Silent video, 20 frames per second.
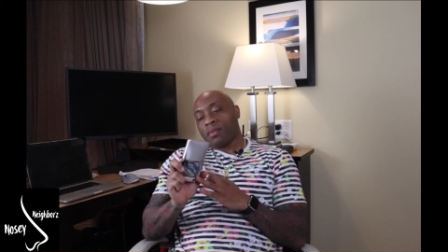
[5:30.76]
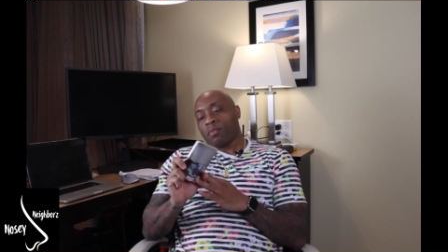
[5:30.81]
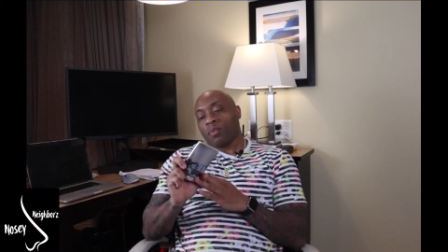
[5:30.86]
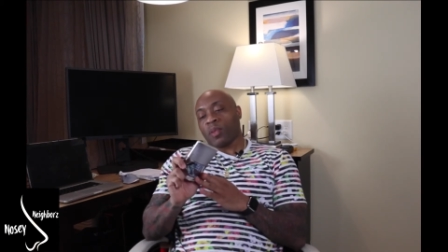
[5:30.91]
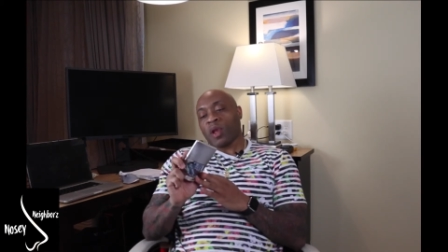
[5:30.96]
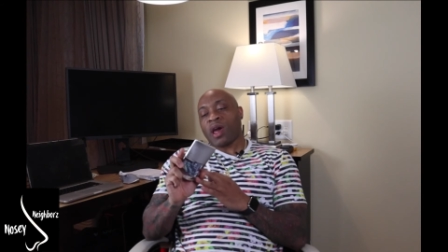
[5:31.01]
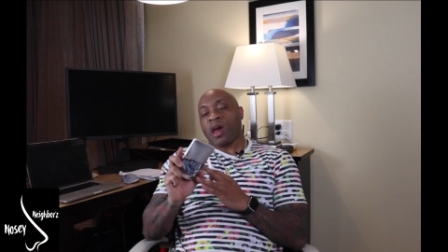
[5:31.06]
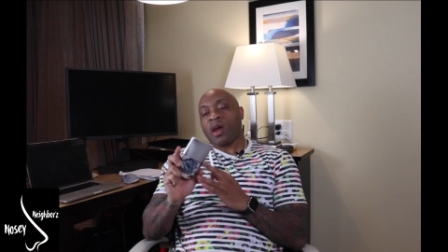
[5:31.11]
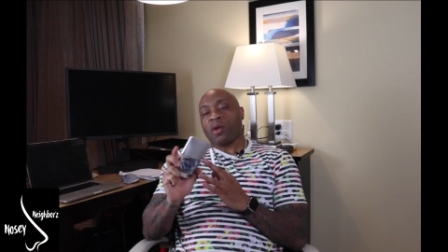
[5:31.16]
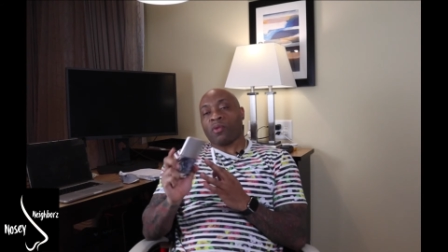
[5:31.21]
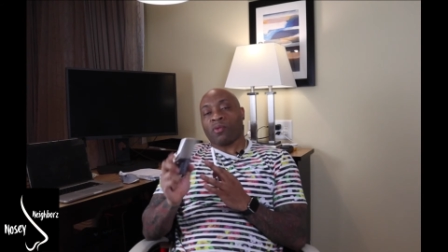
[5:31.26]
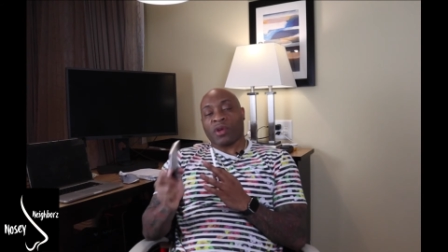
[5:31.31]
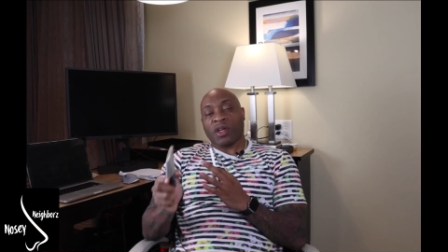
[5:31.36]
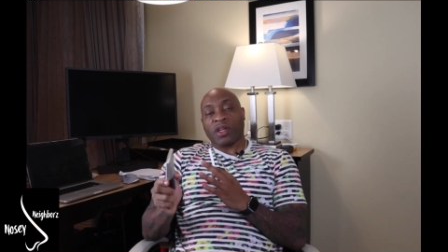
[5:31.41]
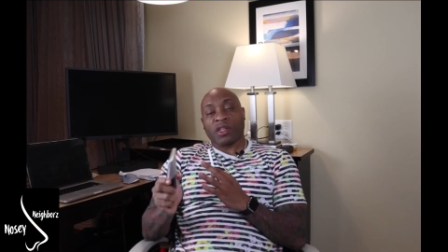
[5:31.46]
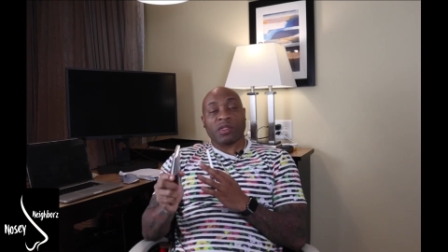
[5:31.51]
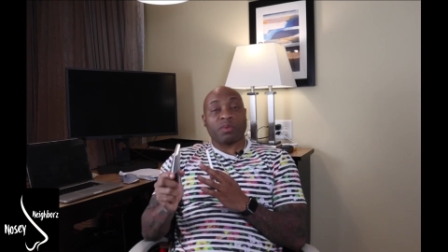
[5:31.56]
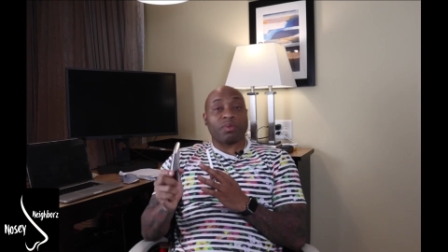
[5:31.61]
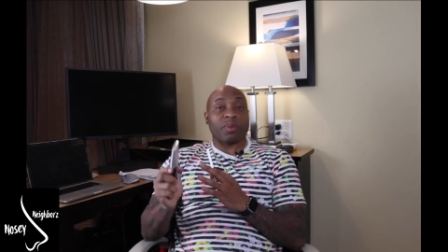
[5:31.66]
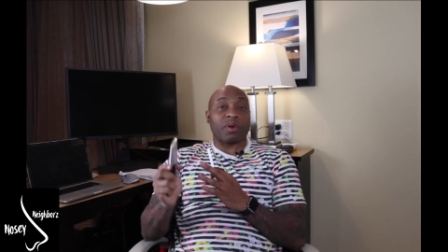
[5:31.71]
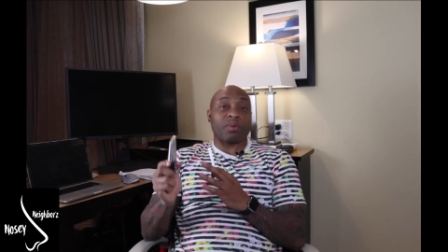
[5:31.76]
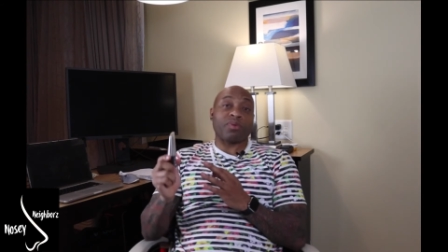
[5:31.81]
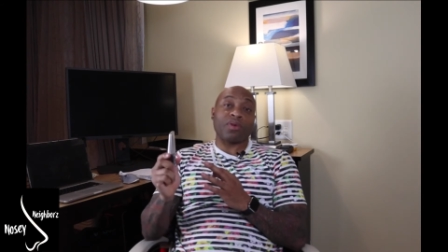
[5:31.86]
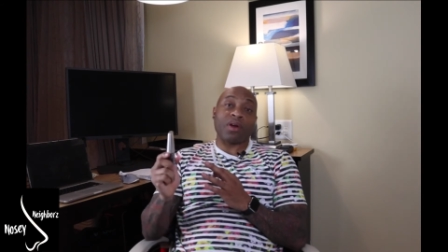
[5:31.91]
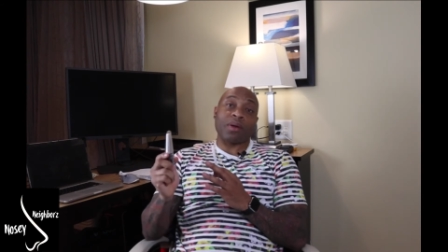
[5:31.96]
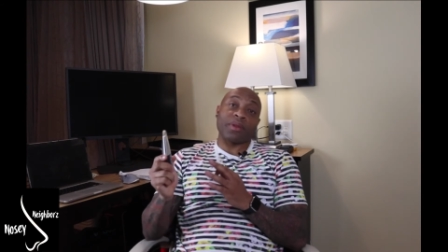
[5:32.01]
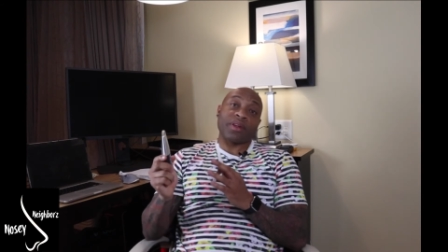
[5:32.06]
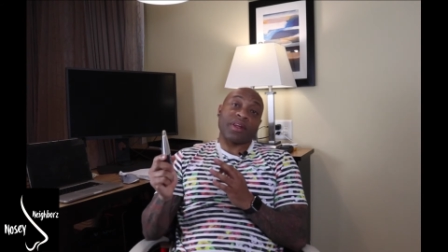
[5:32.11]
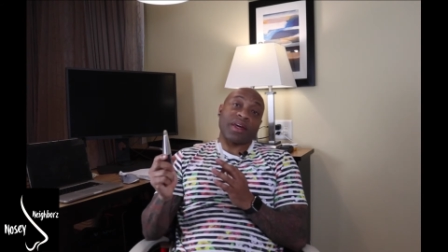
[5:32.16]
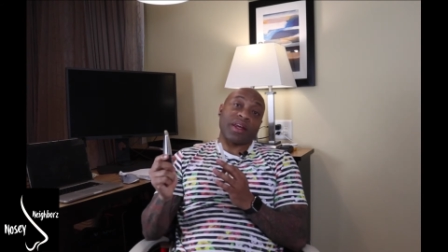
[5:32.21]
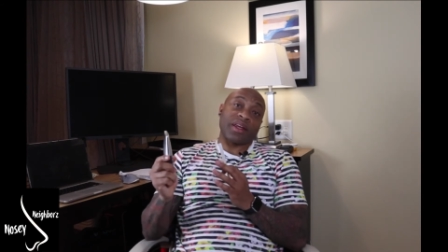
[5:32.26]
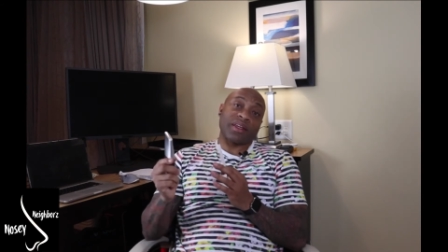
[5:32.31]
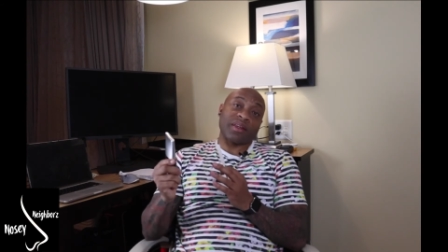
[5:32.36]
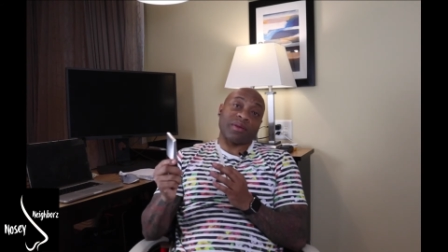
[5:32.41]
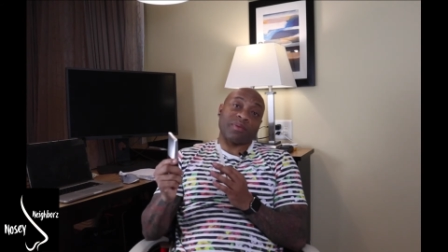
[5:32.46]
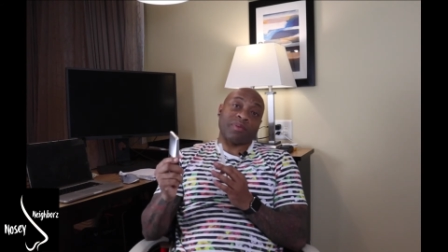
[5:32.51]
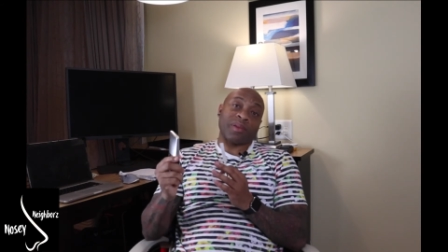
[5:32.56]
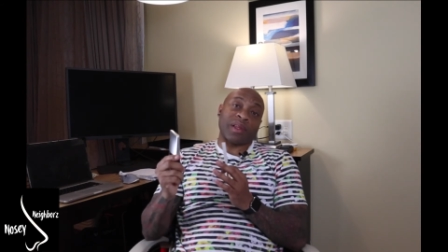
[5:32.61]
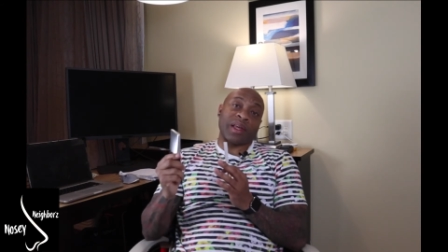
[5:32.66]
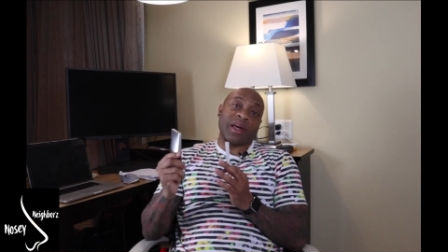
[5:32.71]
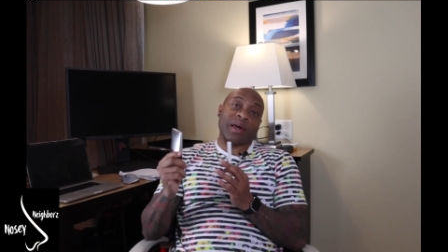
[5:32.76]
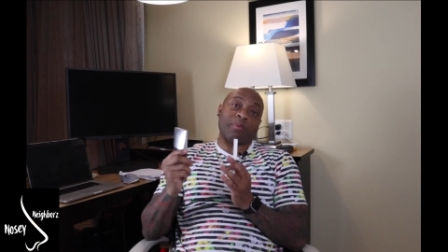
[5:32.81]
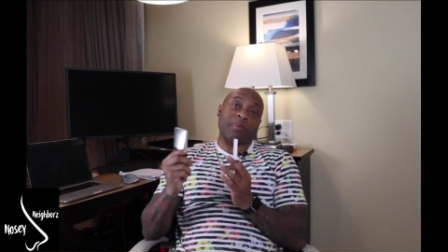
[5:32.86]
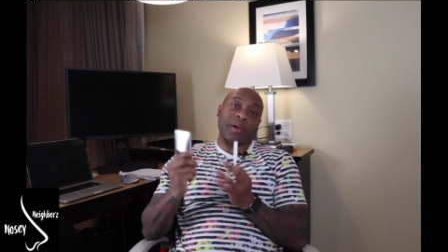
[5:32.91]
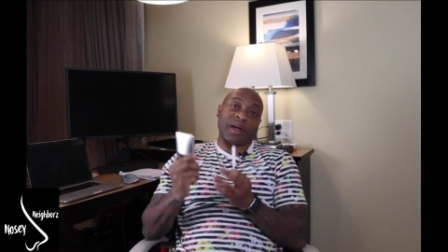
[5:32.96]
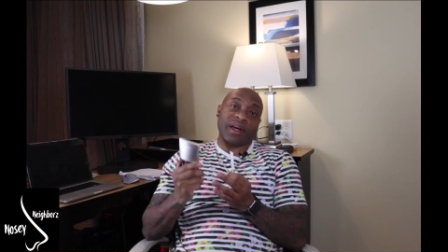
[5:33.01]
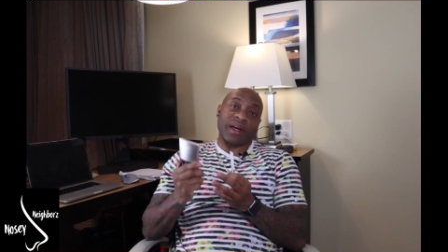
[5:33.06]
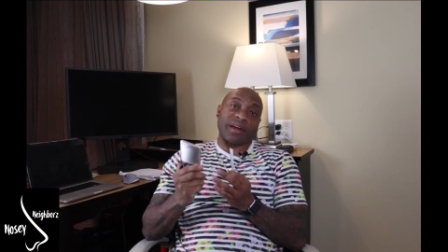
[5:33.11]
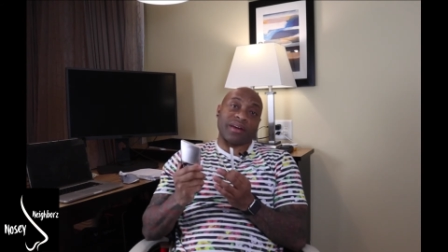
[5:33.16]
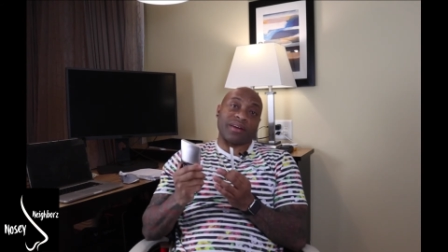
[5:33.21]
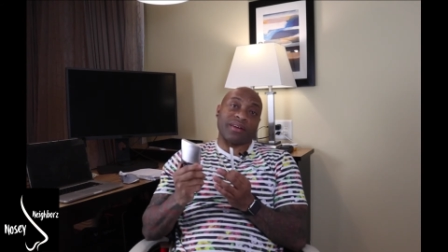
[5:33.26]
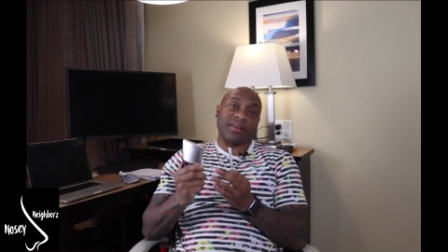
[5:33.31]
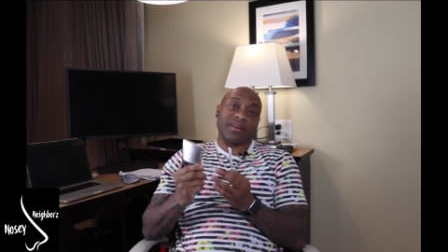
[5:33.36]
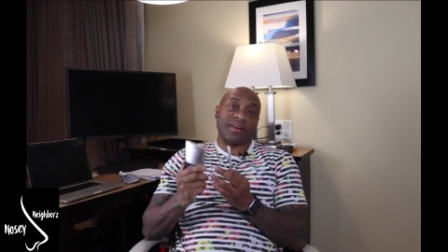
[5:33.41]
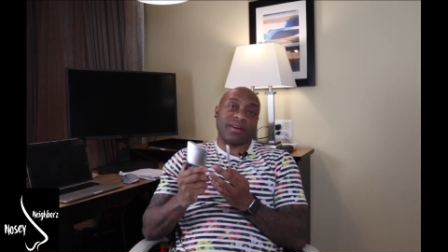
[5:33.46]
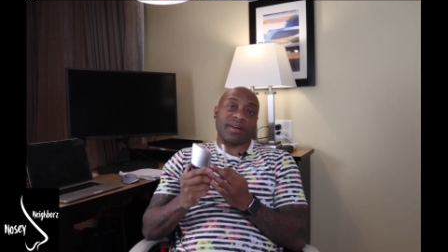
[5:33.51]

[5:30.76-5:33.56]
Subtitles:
blind reach, but probably not a good blind buy.